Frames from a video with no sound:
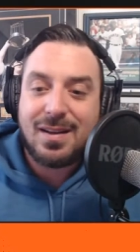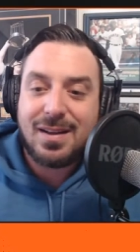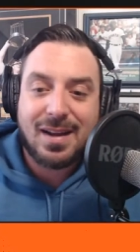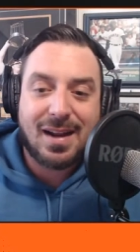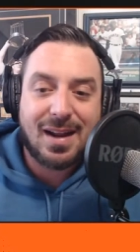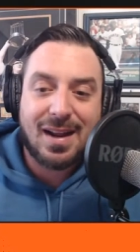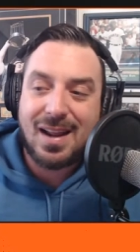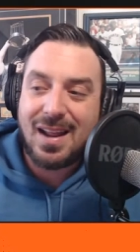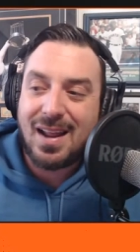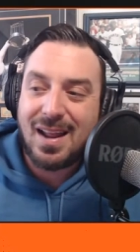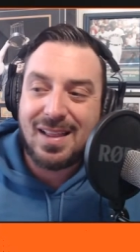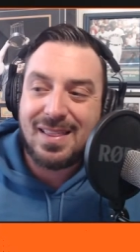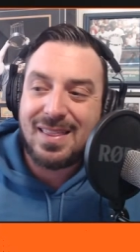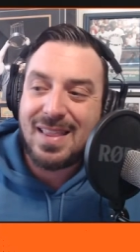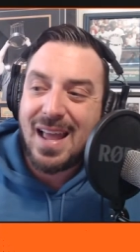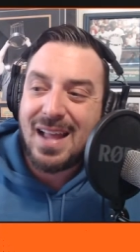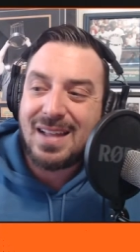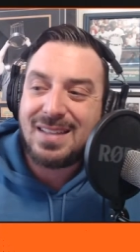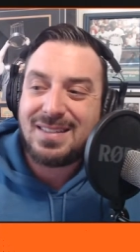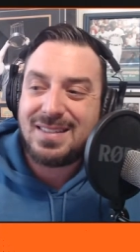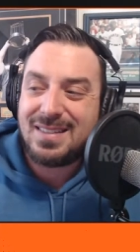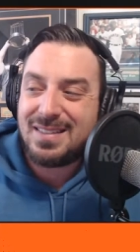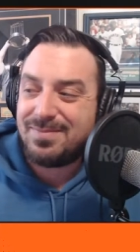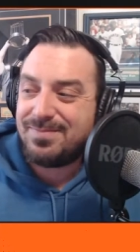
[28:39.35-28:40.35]
And
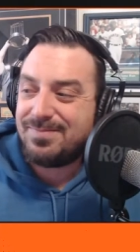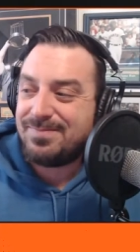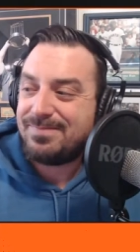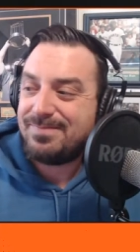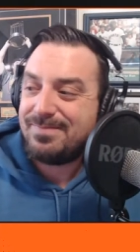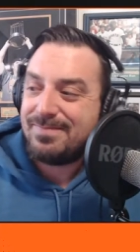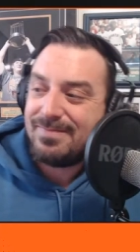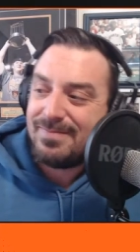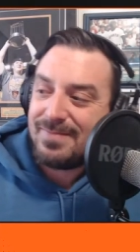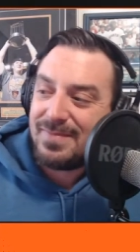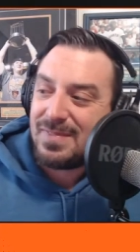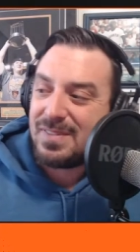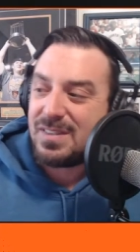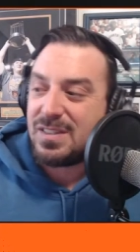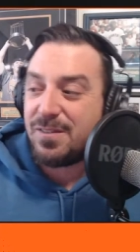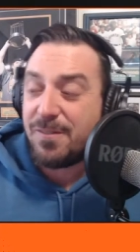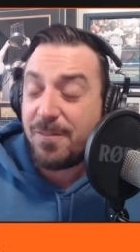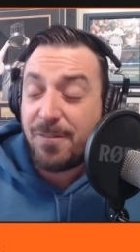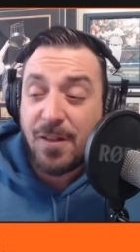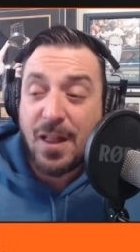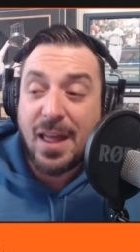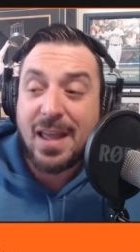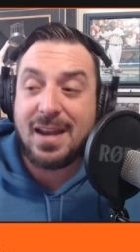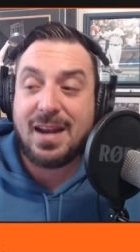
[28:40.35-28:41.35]
that's
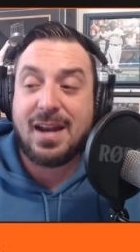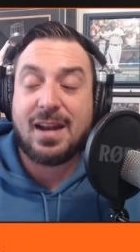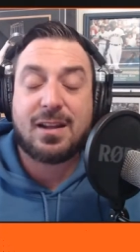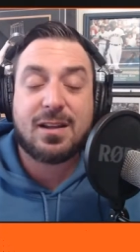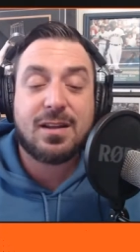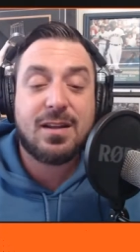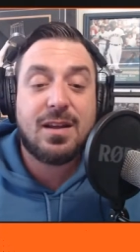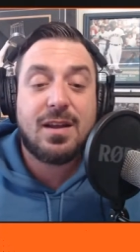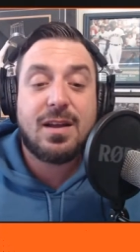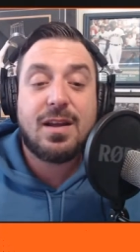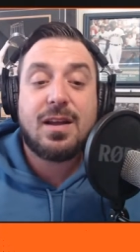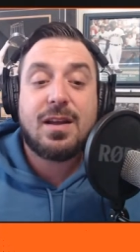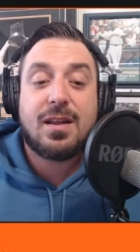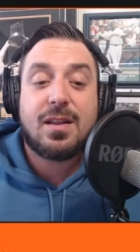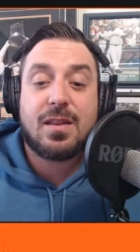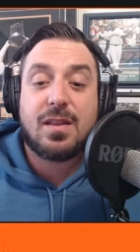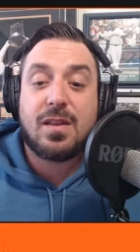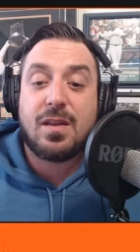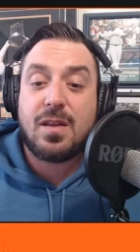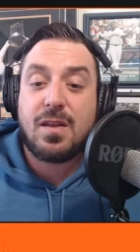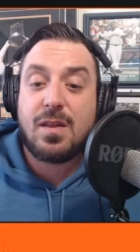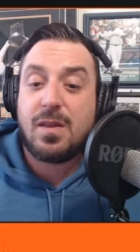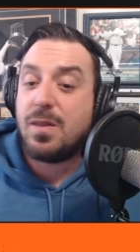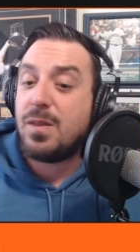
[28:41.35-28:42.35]
deflating.
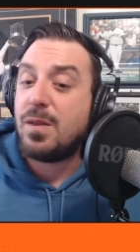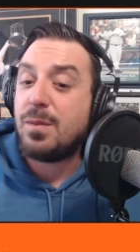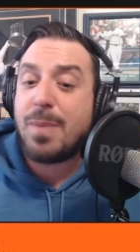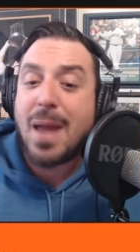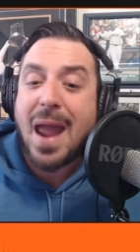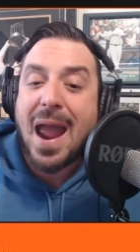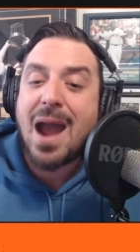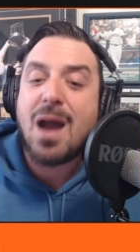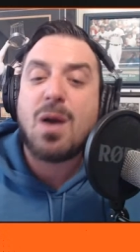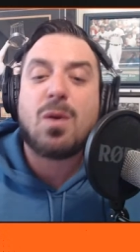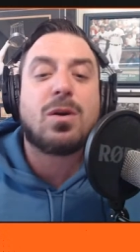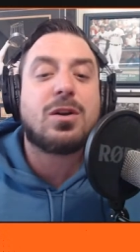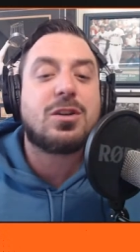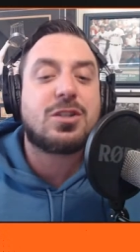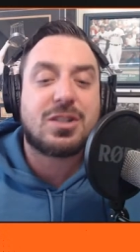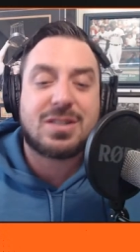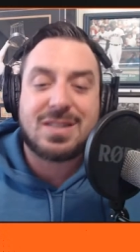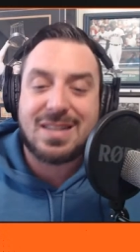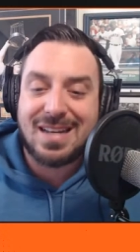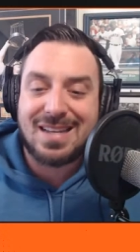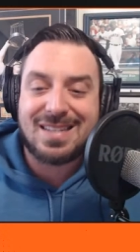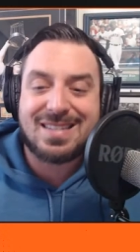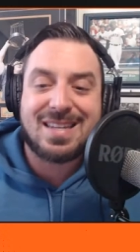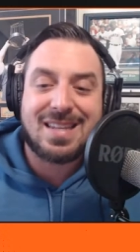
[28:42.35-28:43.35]
The power
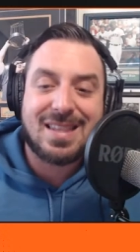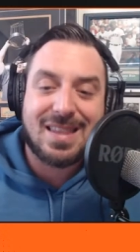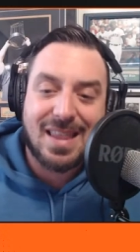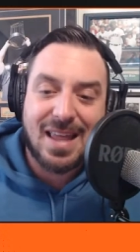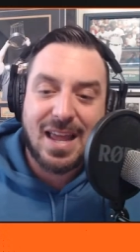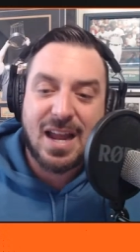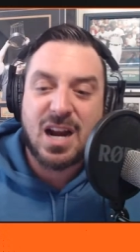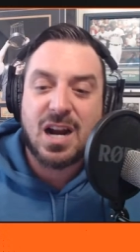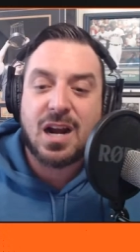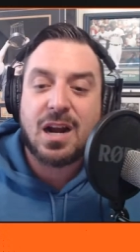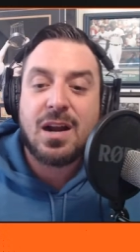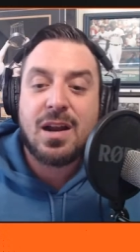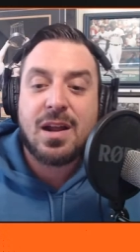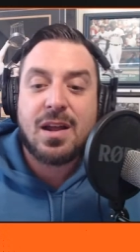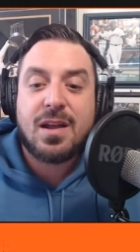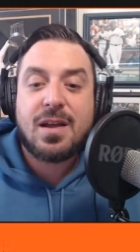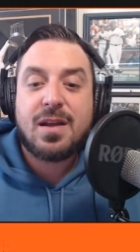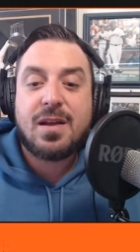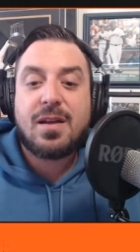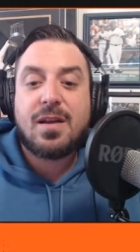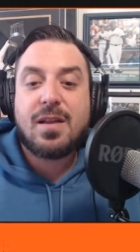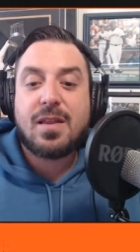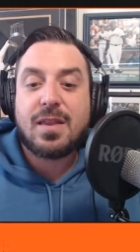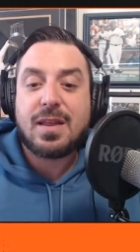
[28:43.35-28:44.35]
just isn't there.
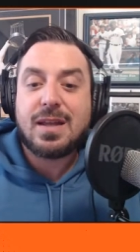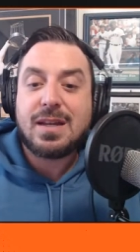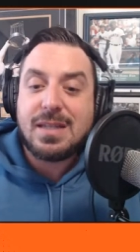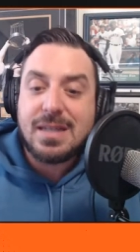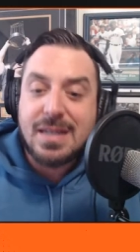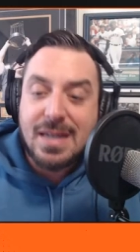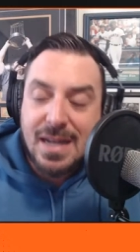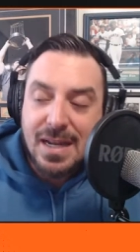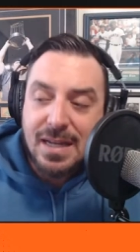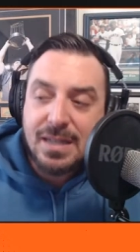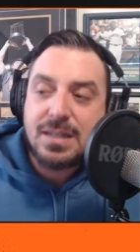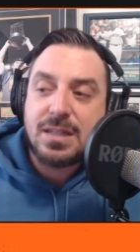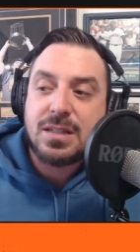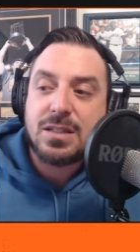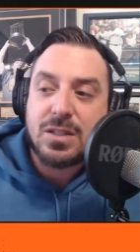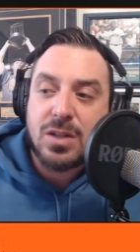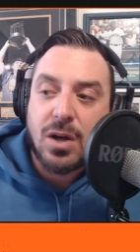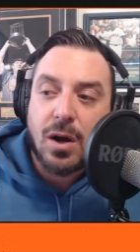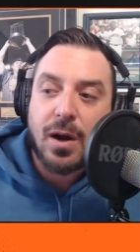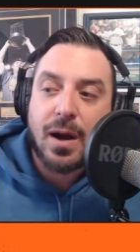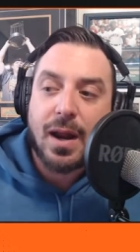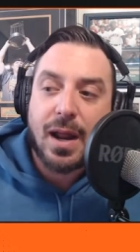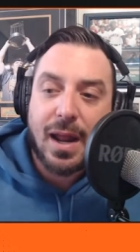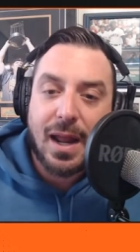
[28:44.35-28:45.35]
They need to
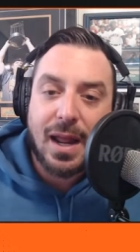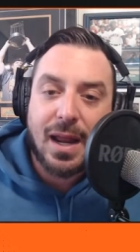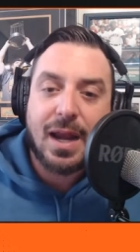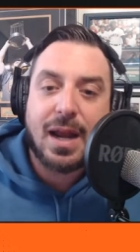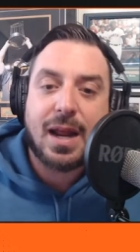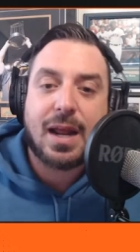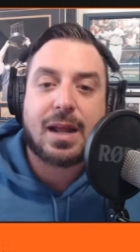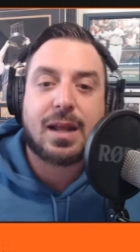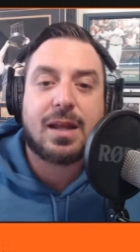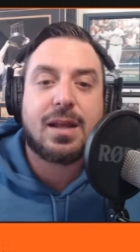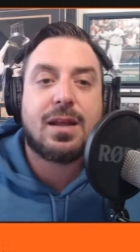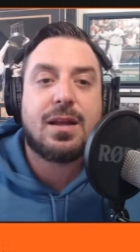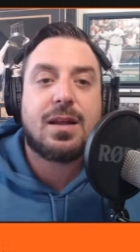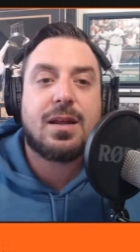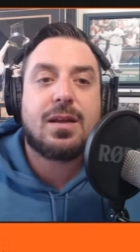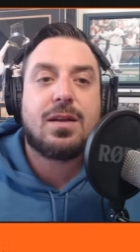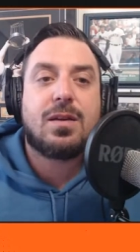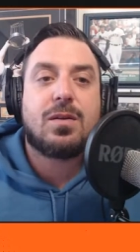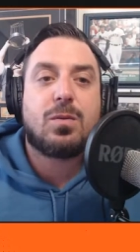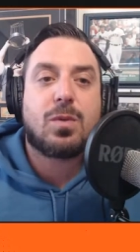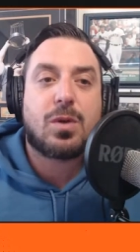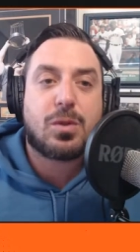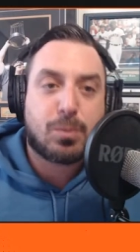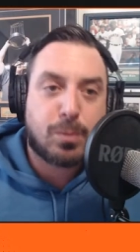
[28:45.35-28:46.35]
start hitting
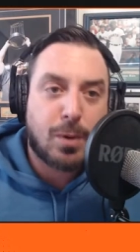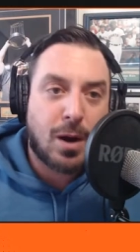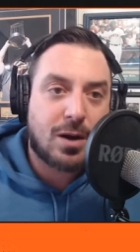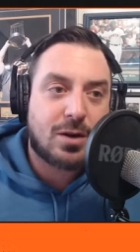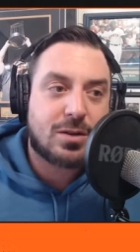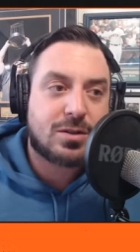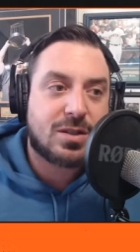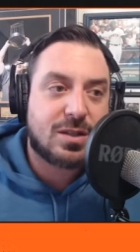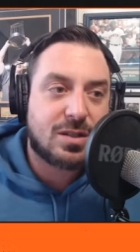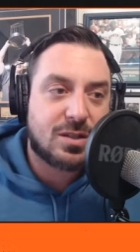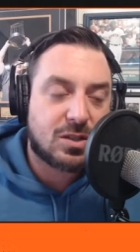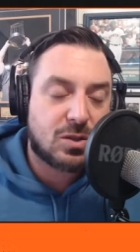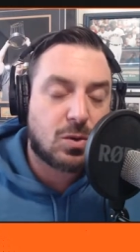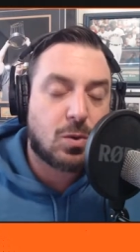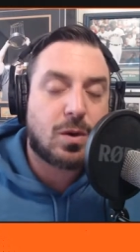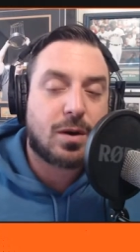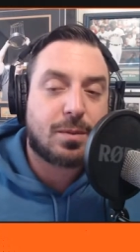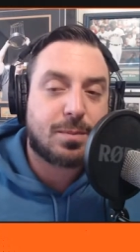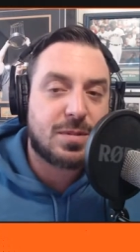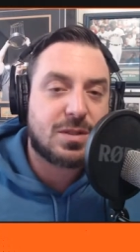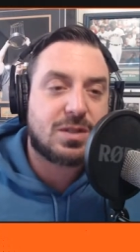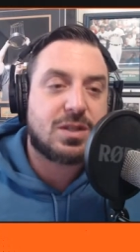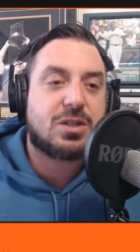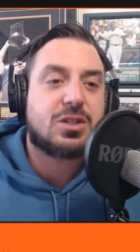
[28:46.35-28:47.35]
with runners in
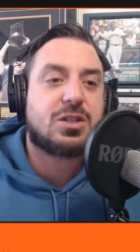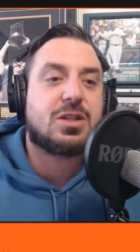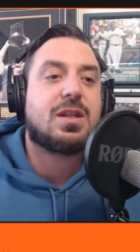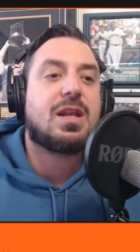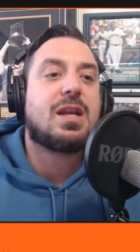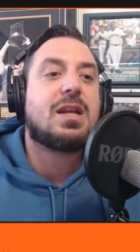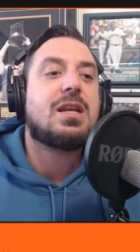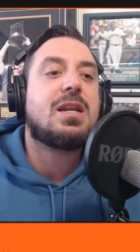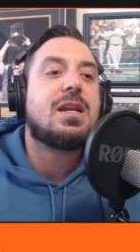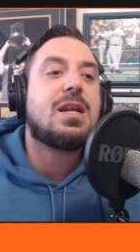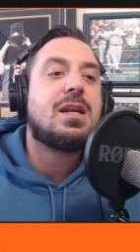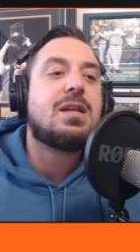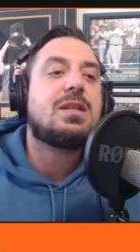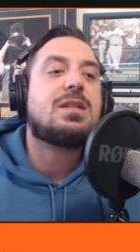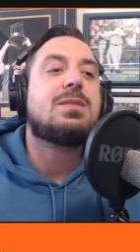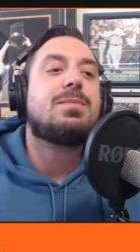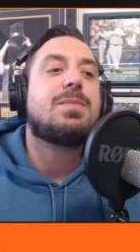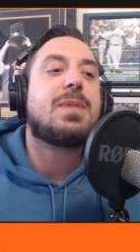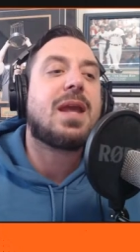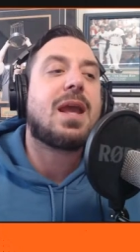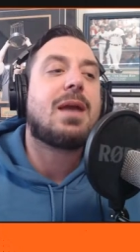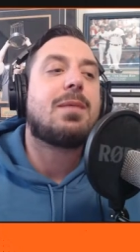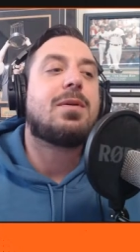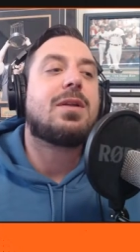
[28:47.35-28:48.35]
scoring position. They need to
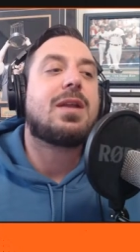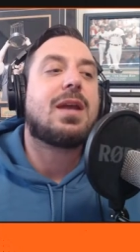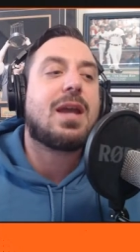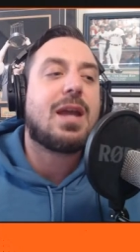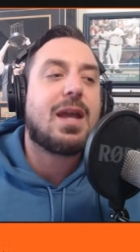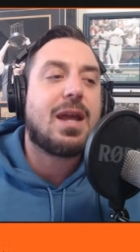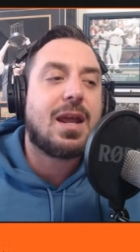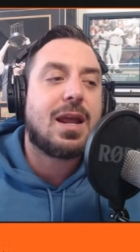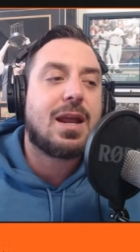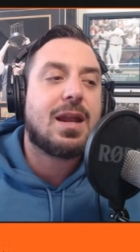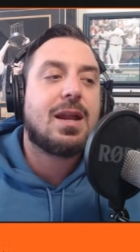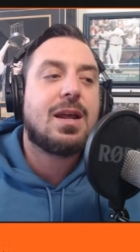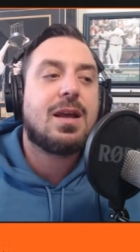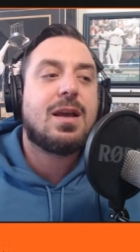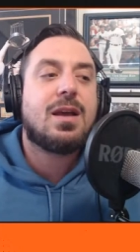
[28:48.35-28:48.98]
be able to hit